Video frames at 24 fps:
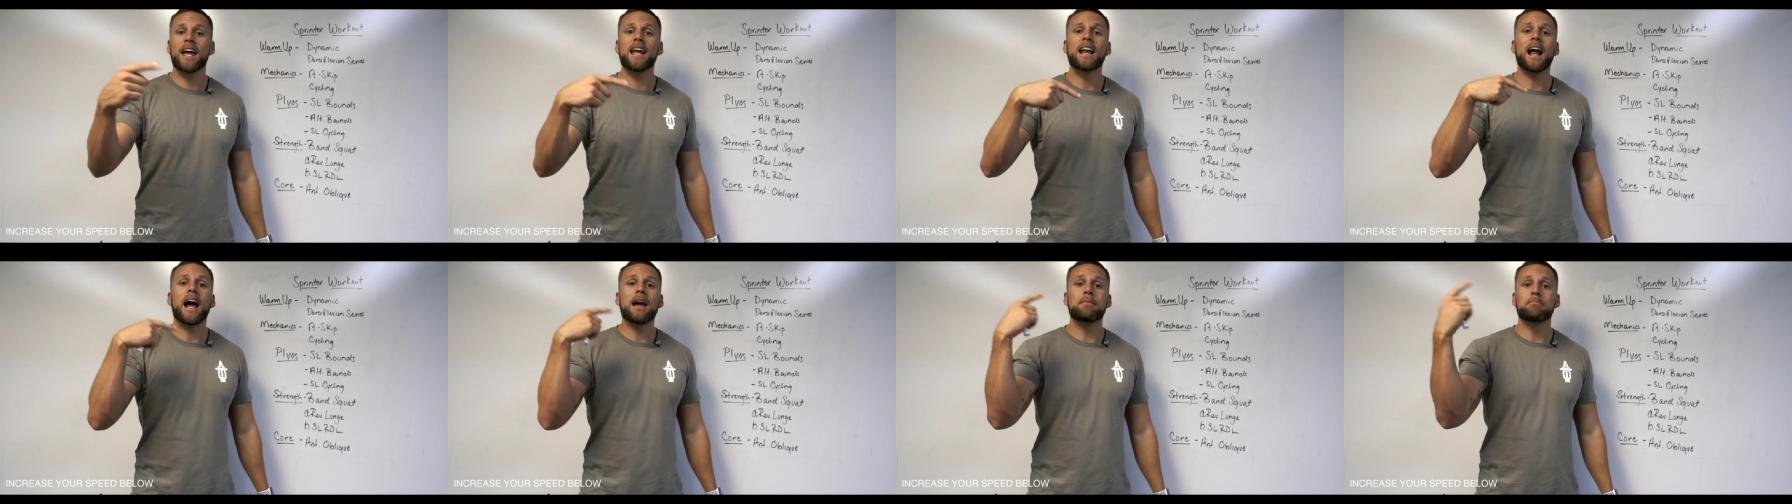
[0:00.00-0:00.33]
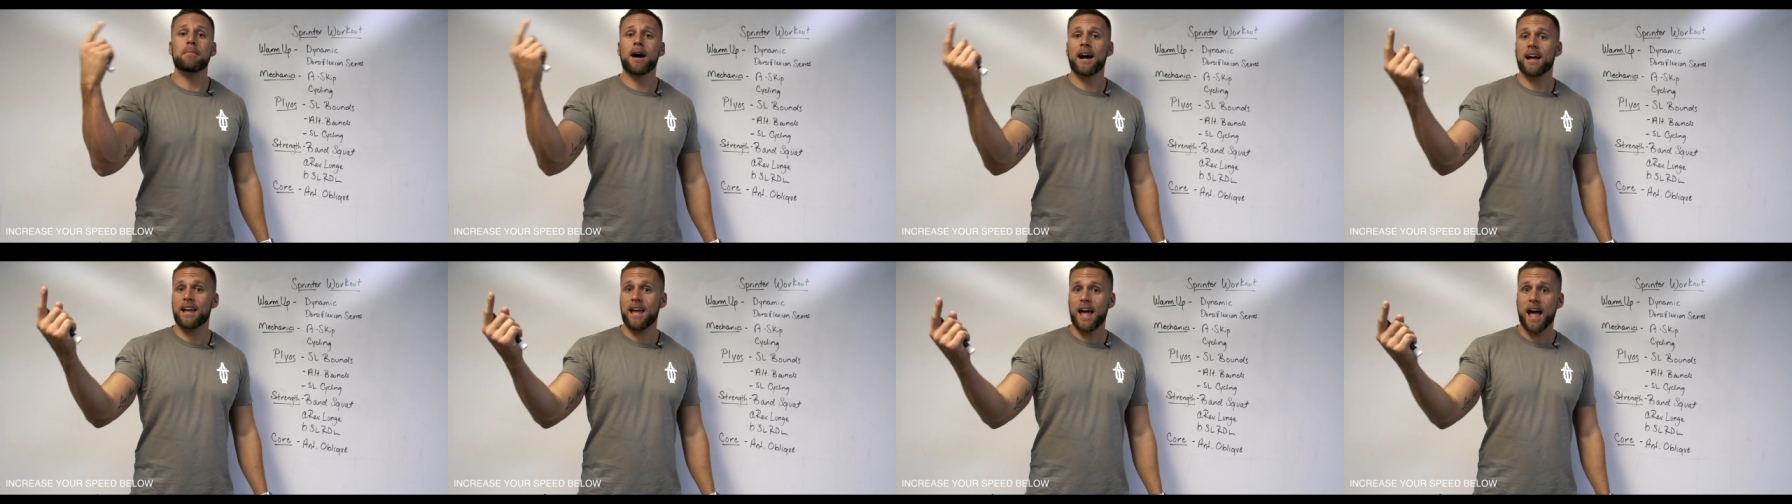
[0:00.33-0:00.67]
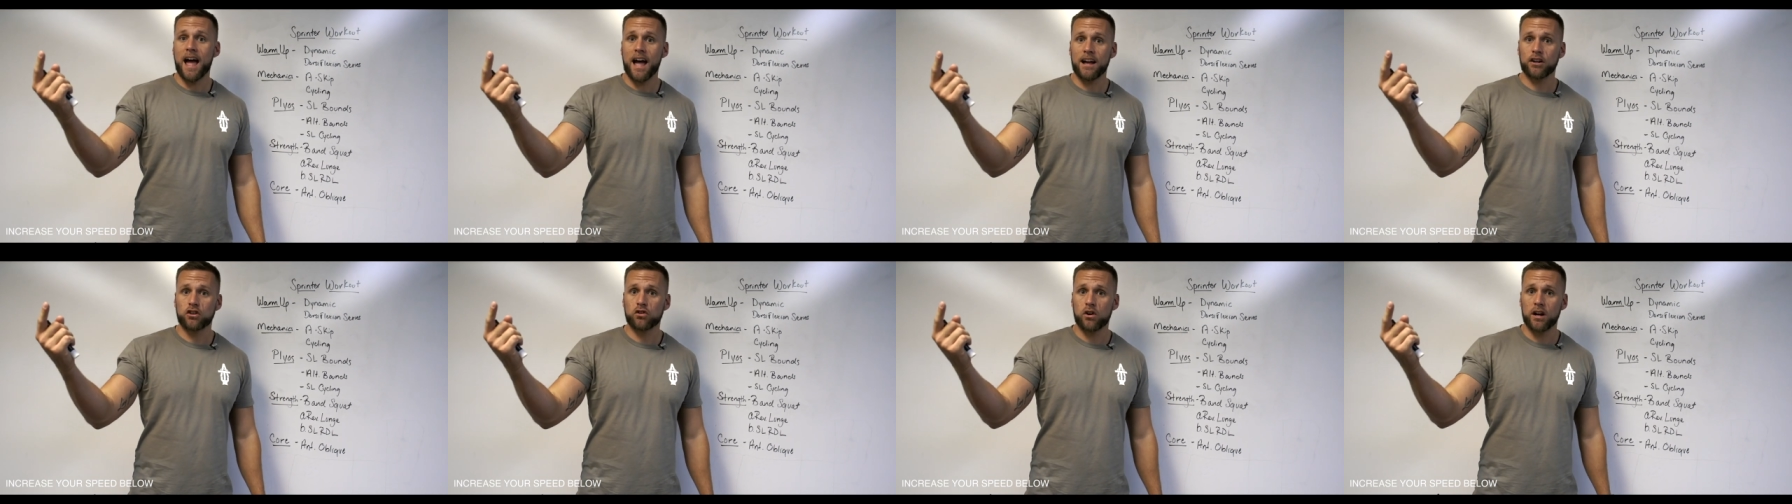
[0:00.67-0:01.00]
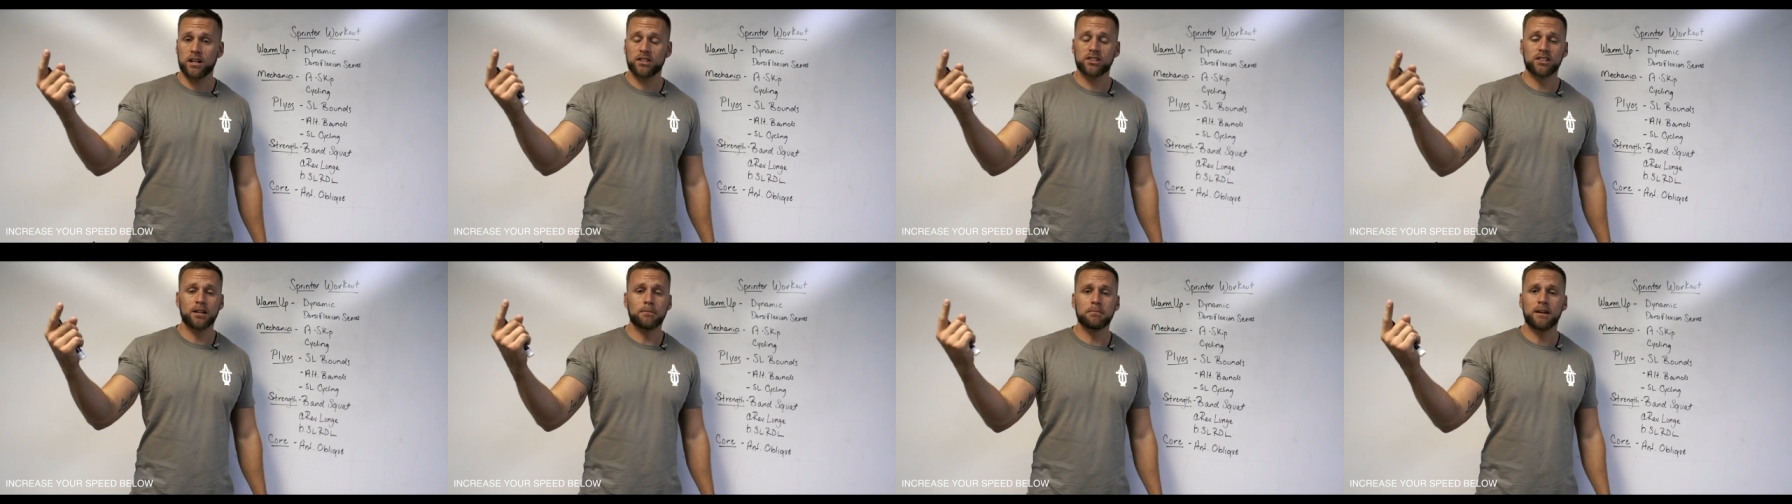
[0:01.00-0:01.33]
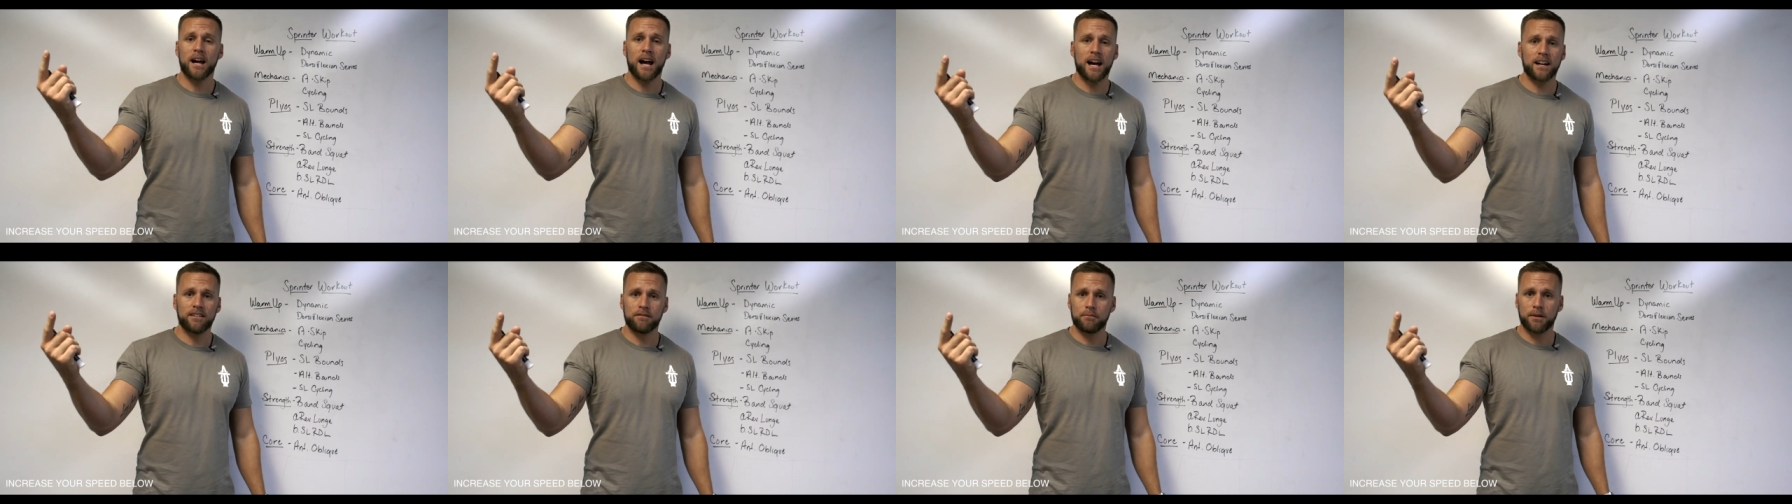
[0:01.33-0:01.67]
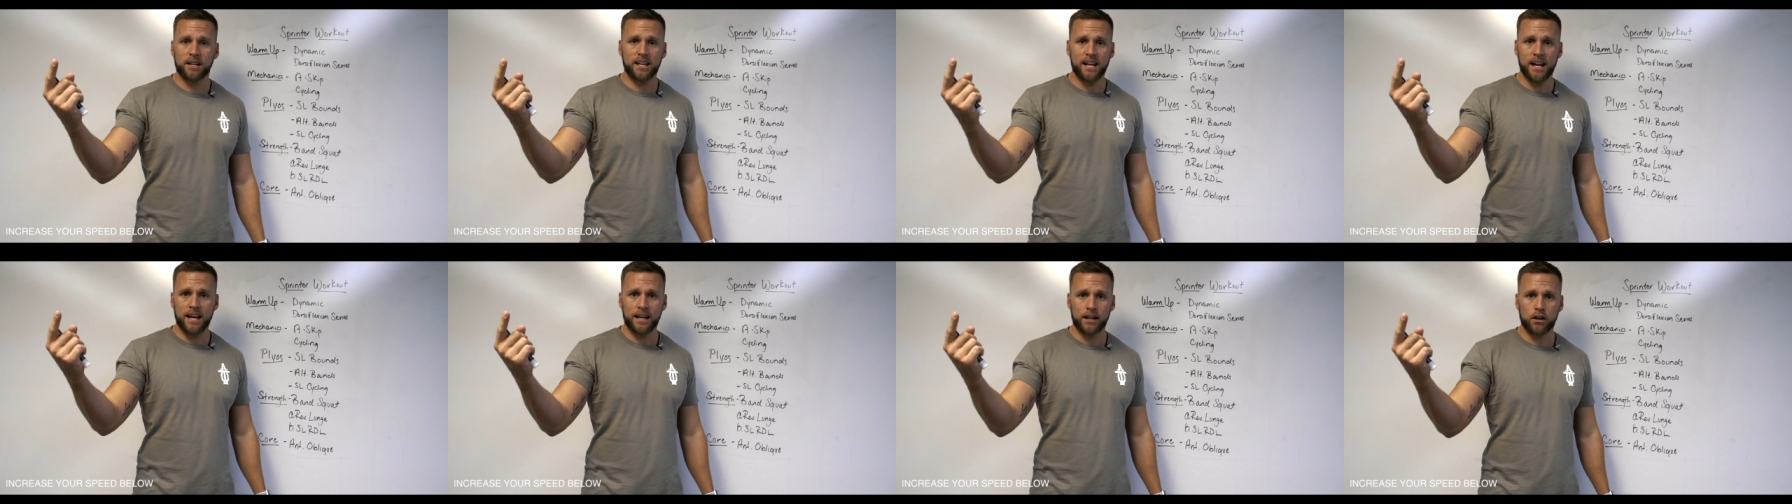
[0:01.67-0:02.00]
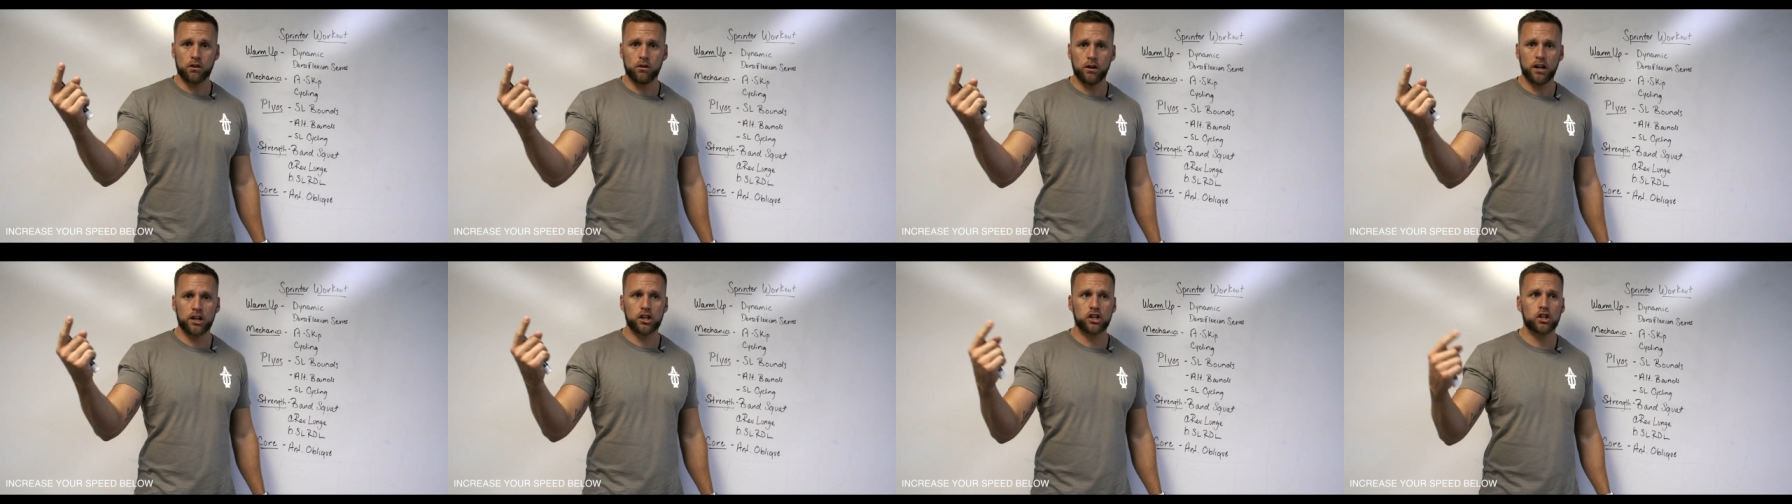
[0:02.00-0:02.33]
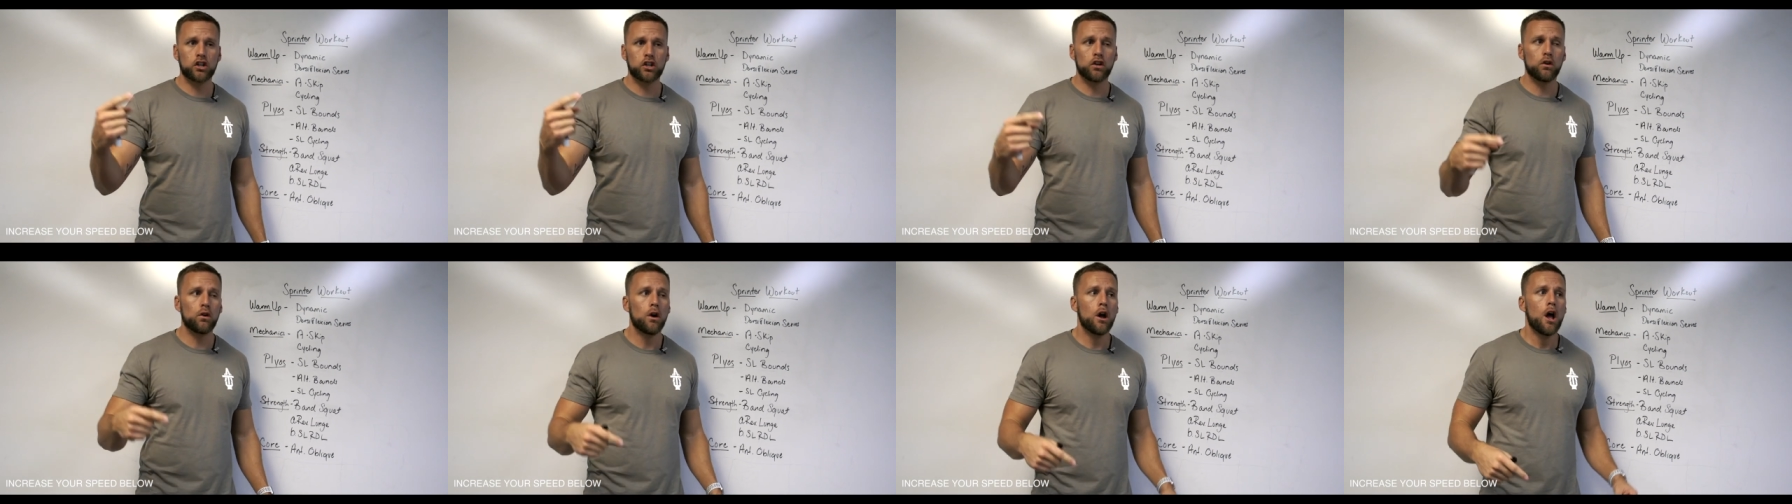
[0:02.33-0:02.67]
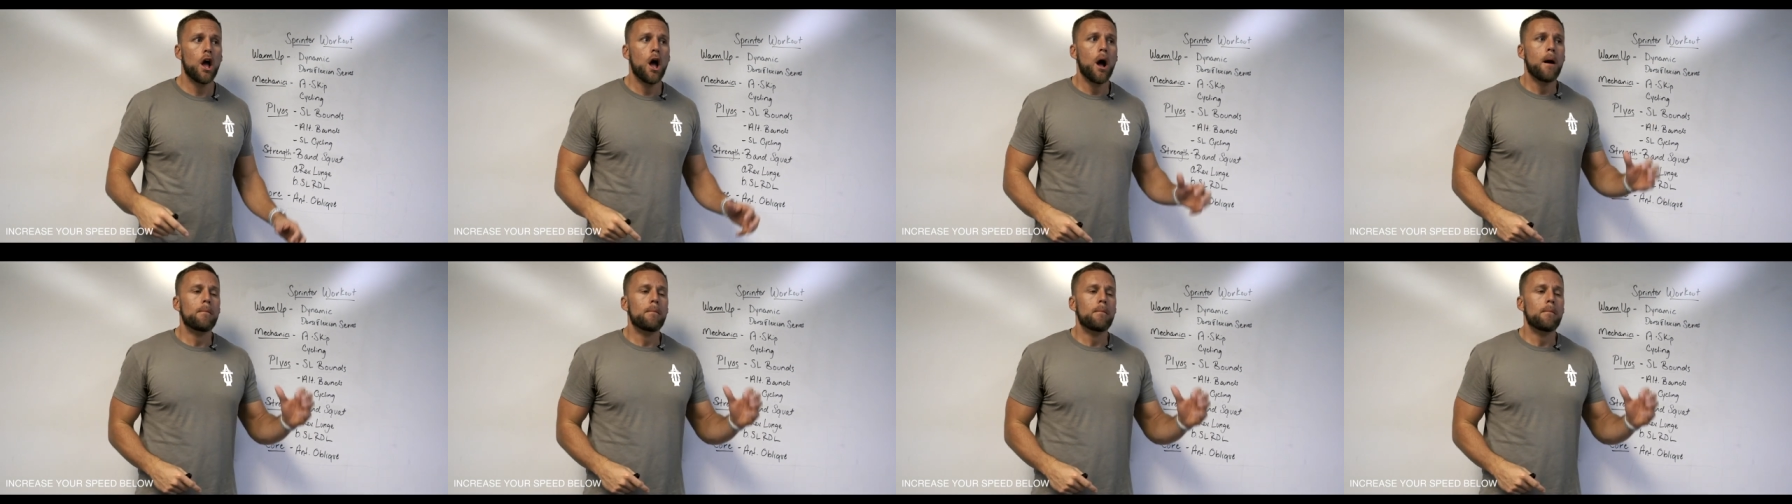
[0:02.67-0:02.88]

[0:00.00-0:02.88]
then I might address some kind of mechanical issue.